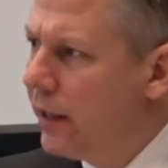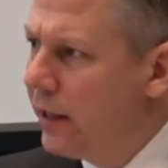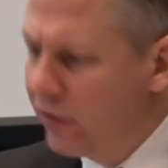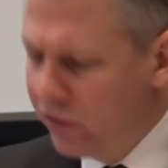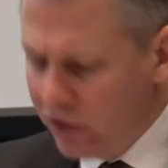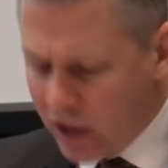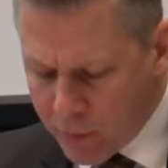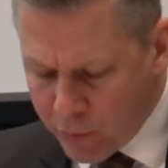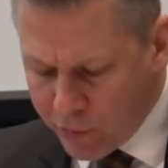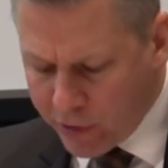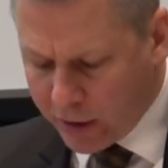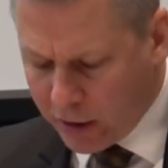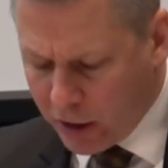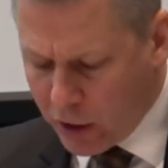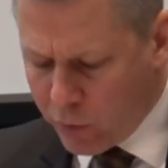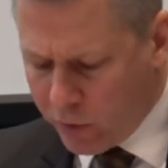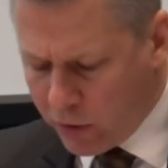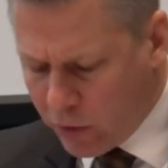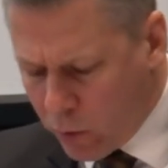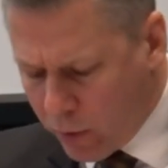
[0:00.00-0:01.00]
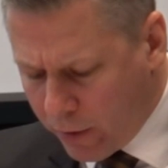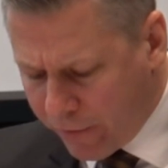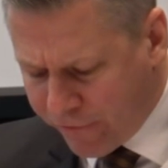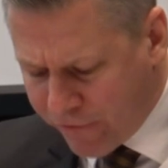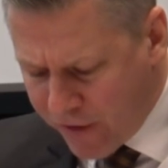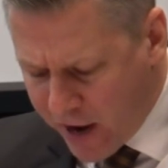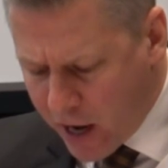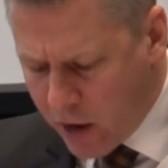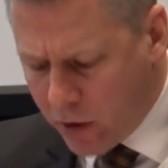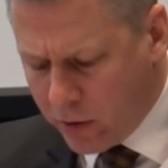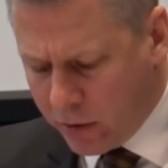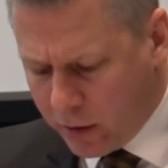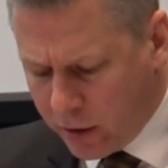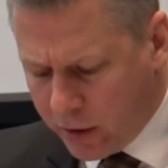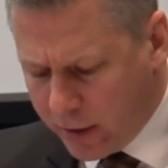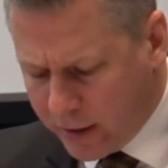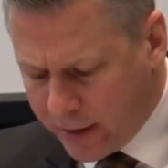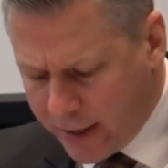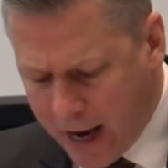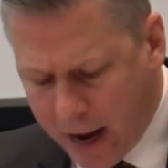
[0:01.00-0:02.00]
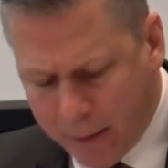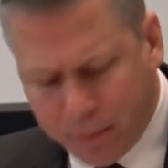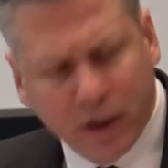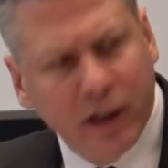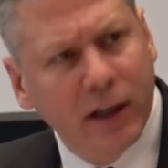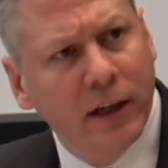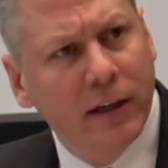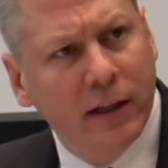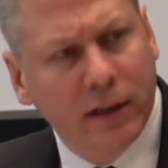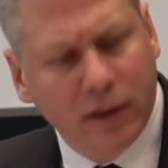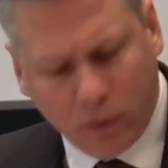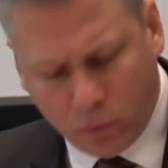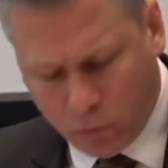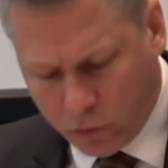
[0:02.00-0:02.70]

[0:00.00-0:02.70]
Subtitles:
In summary, the lower court found that the applicant